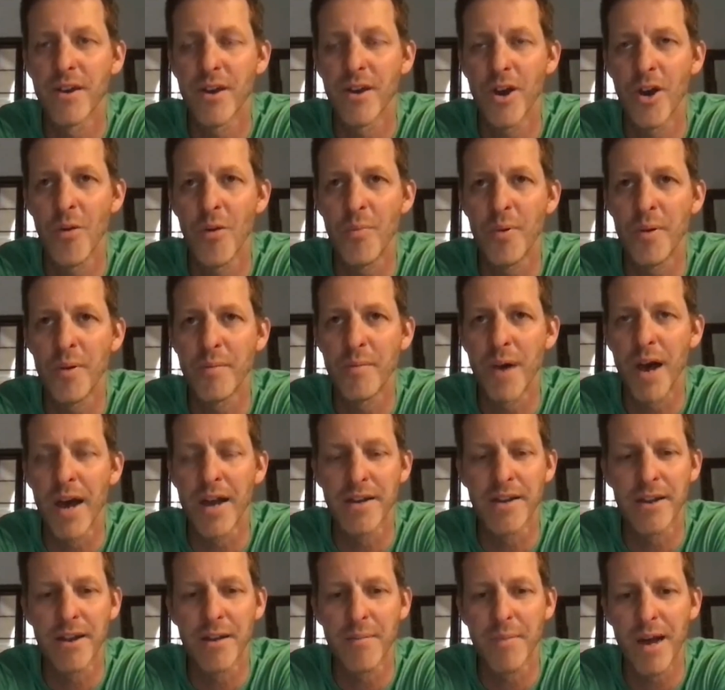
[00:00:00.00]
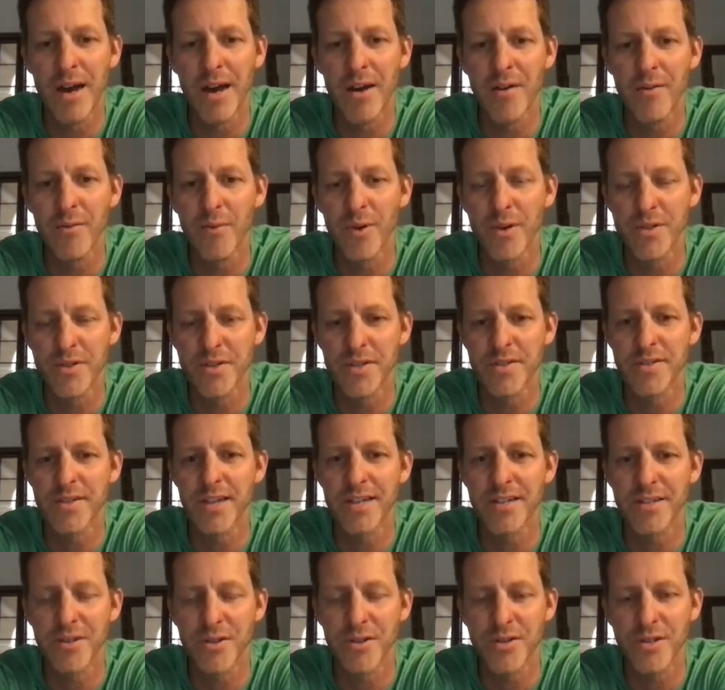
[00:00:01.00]
open-minded about what
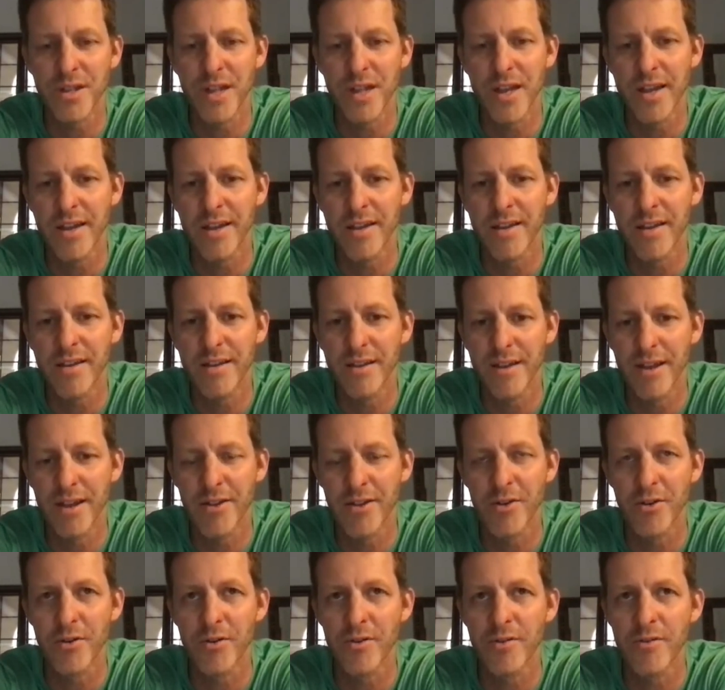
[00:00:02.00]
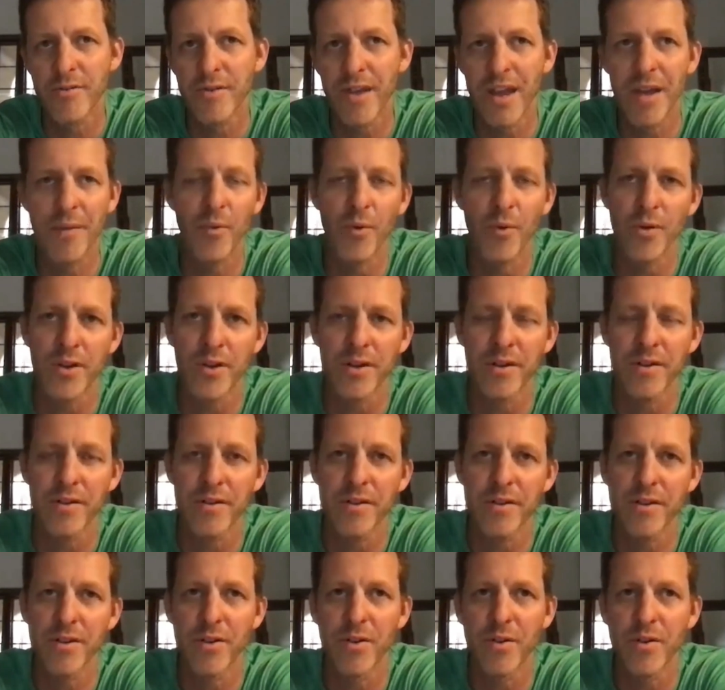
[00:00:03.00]
success looks like and you're able to,
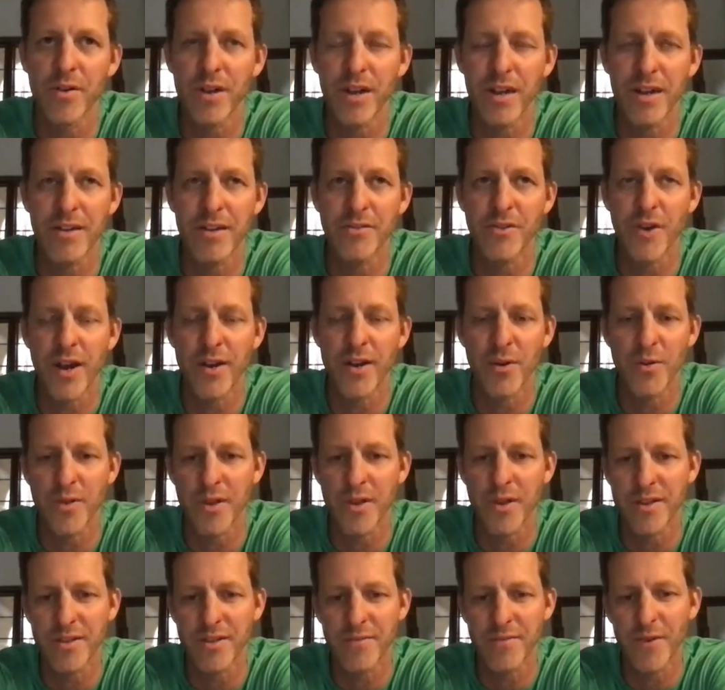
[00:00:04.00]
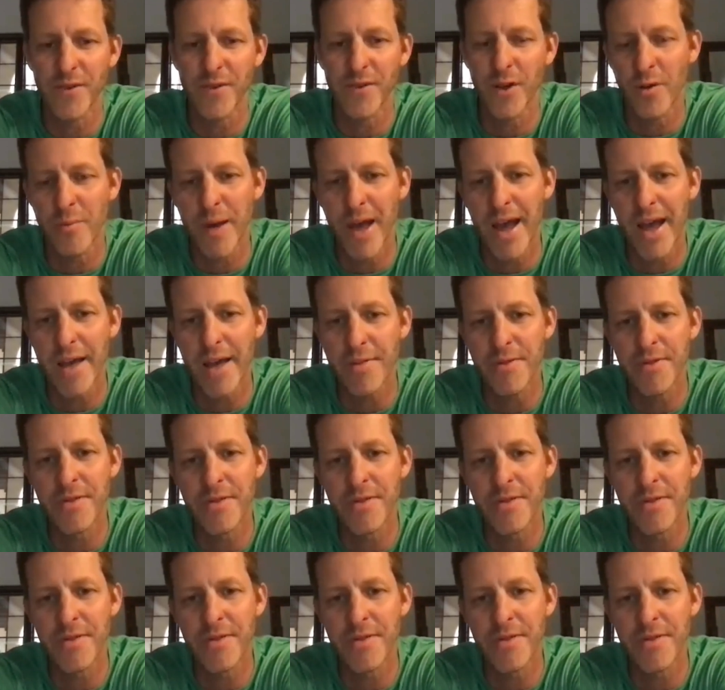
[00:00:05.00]
kind of try new things and follow a path,